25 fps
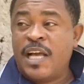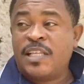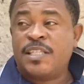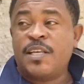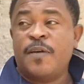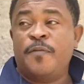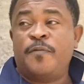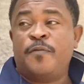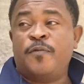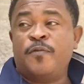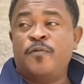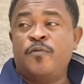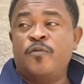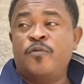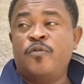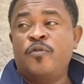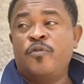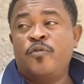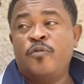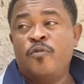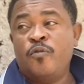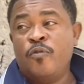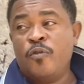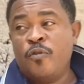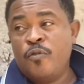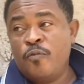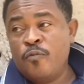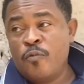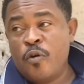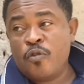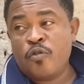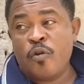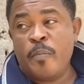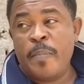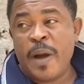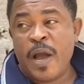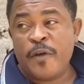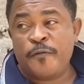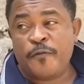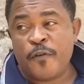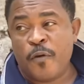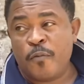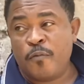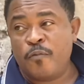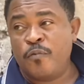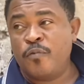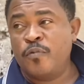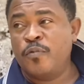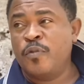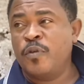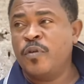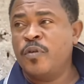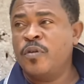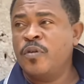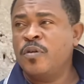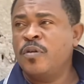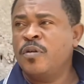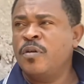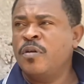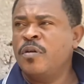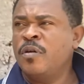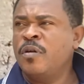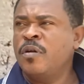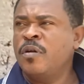guy said, won't go buy phone.